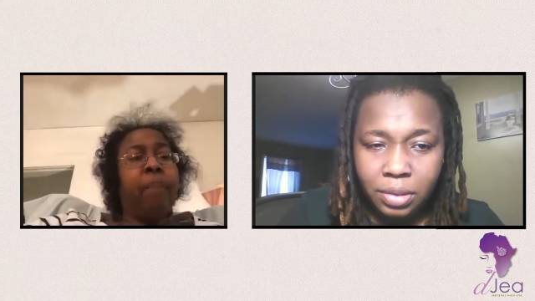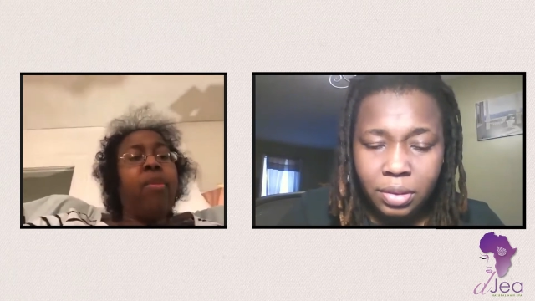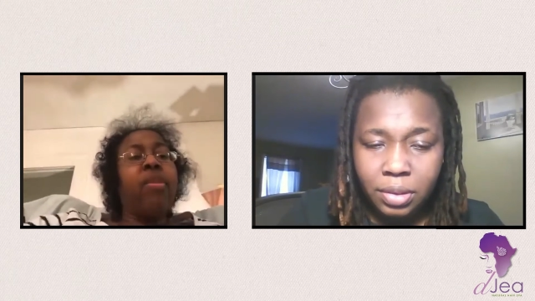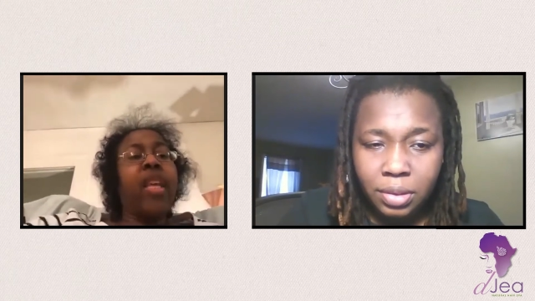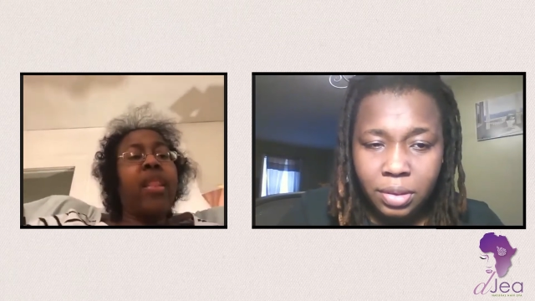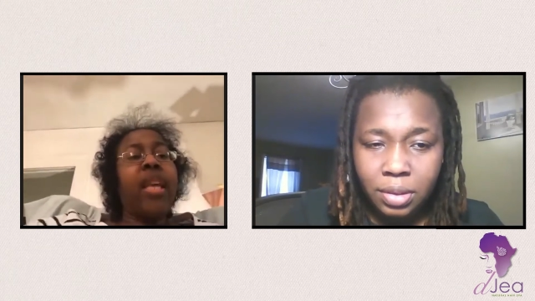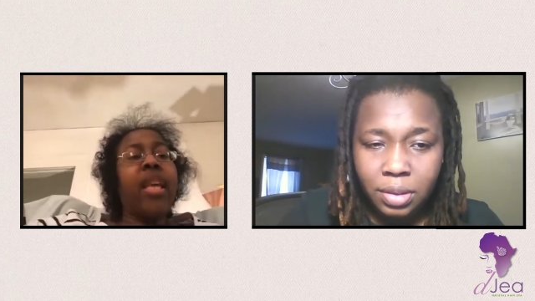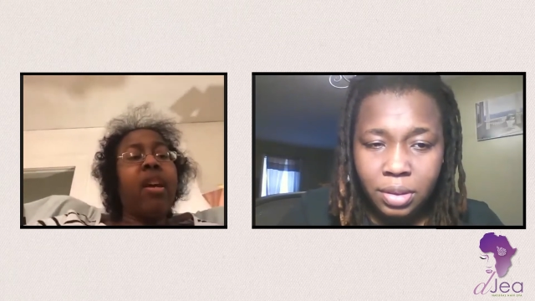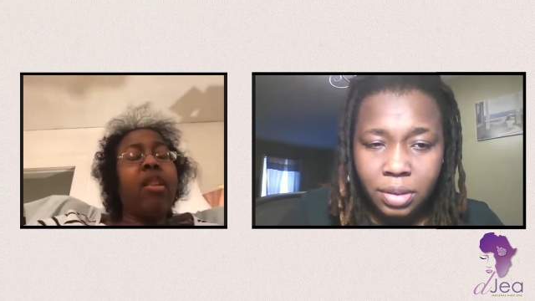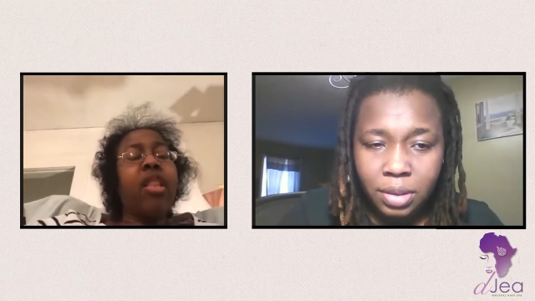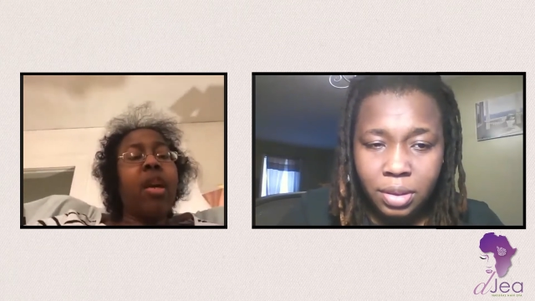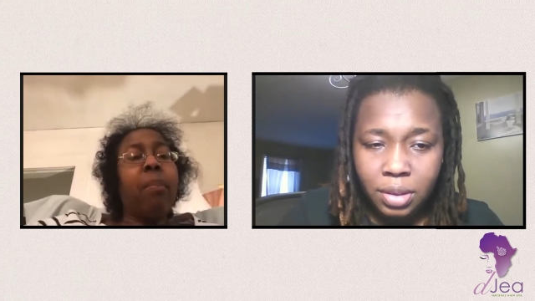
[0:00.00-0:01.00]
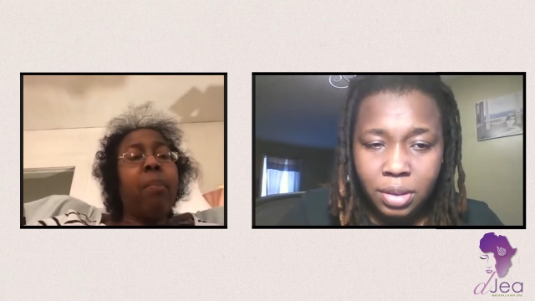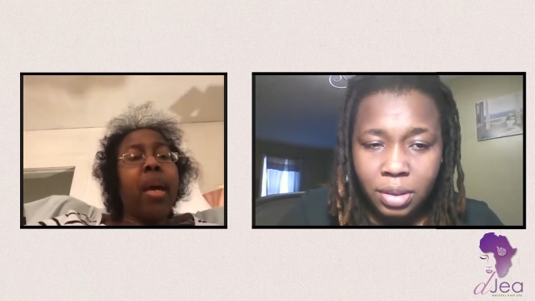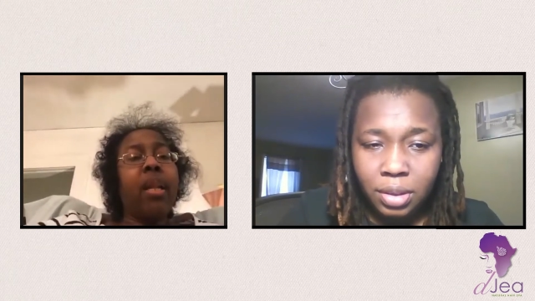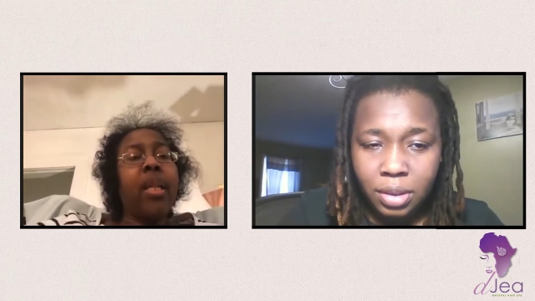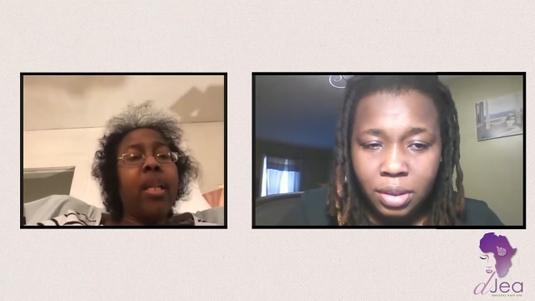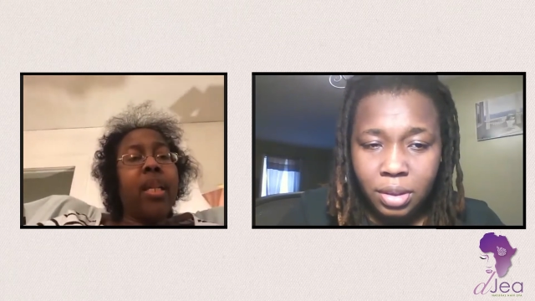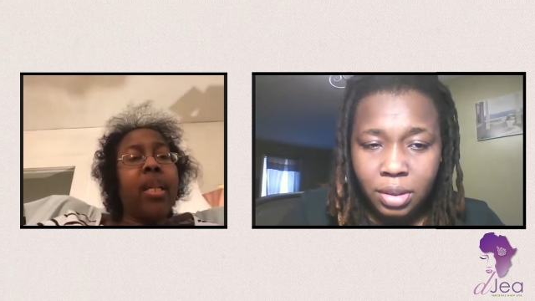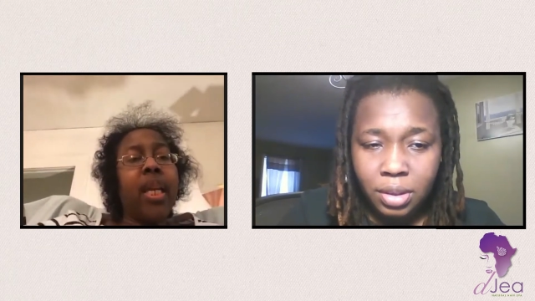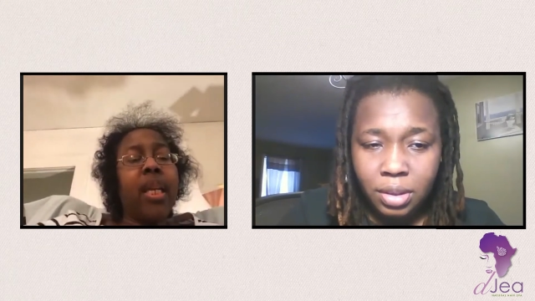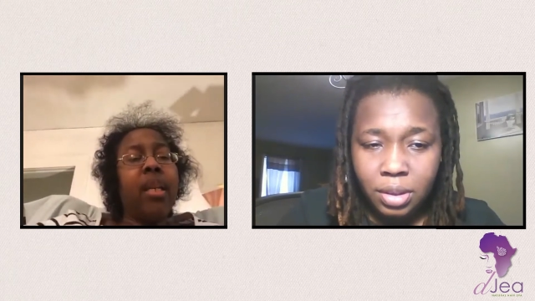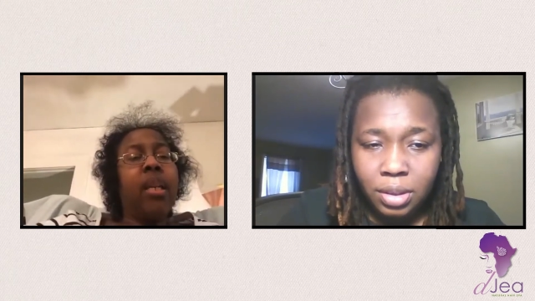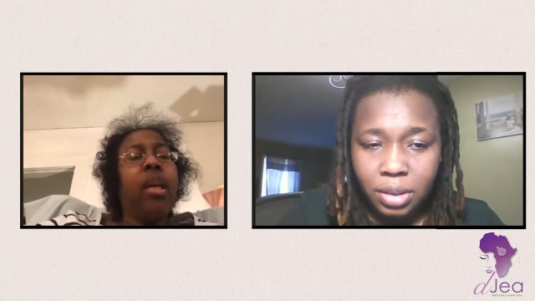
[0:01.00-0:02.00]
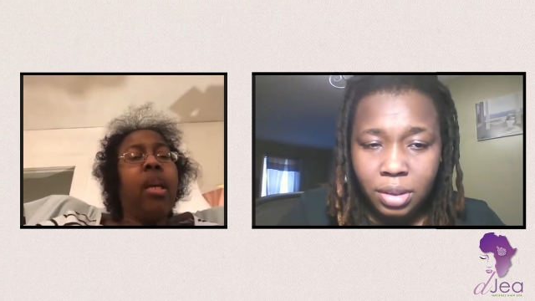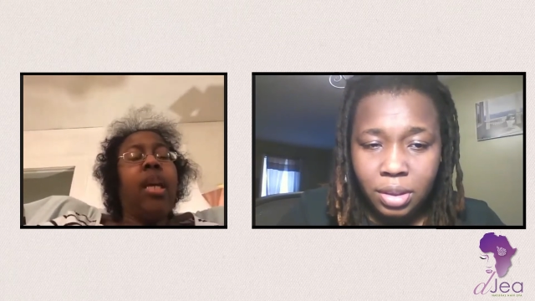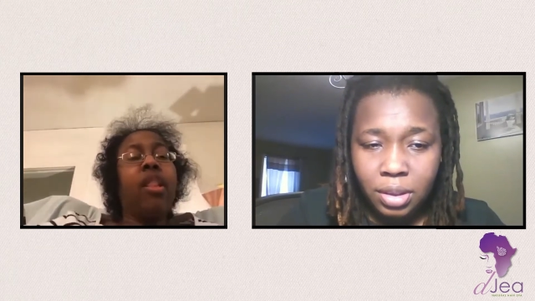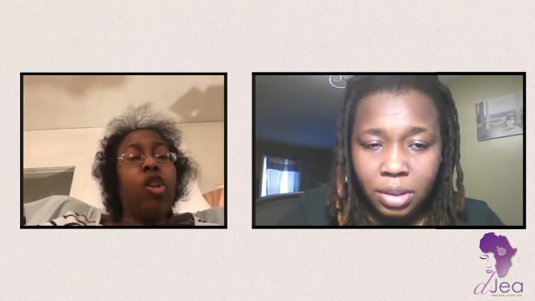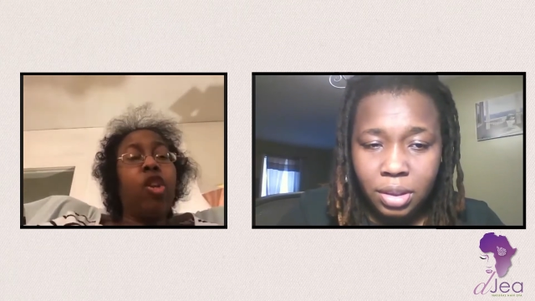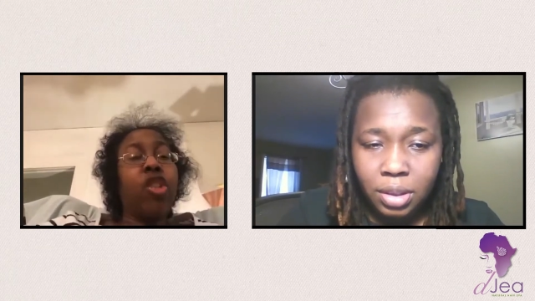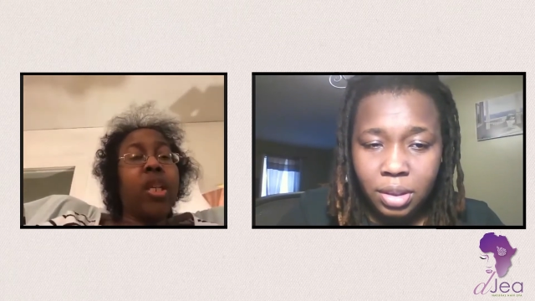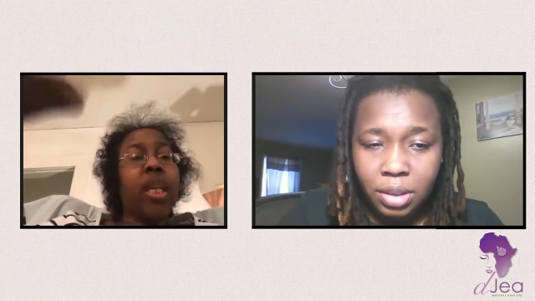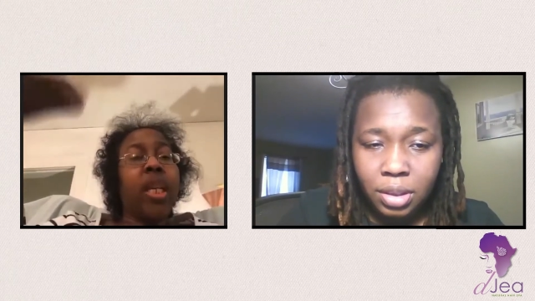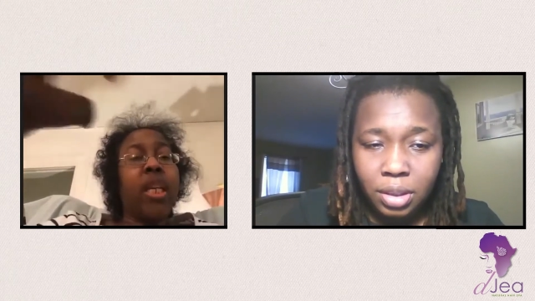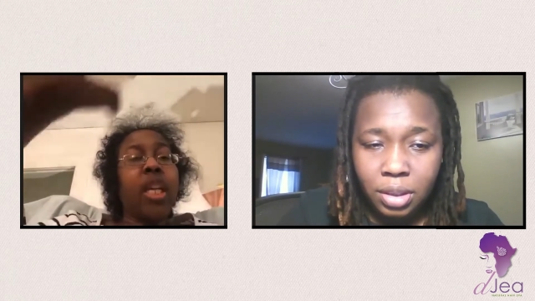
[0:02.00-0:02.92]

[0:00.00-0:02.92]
Speaker 1: then their melanin in their skin,